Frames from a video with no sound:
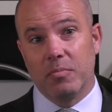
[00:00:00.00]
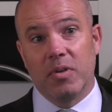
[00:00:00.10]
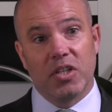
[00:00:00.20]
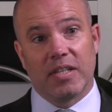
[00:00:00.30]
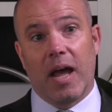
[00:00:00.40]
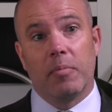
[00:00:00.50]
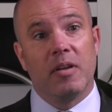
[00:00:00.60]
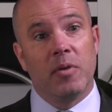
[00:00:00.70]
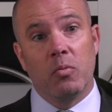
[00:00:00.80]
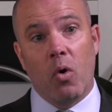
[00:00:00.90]
but just happened to
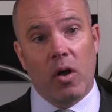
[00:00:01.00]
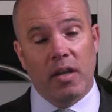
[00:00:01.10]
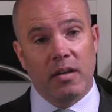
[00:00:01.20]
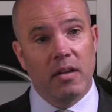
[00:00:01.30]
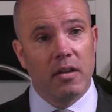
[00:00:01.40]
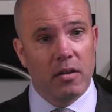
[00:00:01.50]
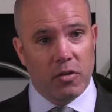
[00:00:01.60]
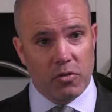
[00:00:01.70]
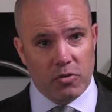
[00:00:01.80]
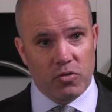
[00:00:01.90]
be walking
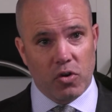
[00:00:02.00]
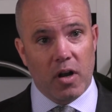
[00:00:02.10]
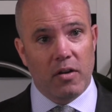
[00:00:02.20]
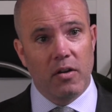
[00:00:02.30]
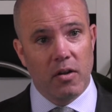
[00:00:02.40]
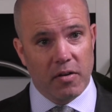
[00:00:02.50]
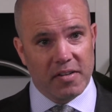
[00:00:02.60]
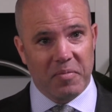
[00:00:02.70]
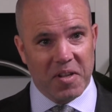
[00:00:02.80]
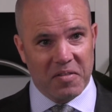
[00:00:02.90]
to their truck or
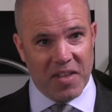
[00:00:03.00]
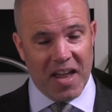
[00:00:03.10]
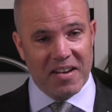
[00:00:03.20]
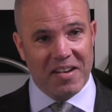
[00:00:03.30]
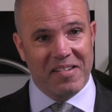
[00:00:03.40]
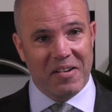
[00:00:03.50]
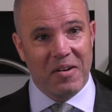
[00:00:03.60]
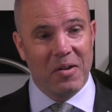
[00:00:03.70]
something of that nature.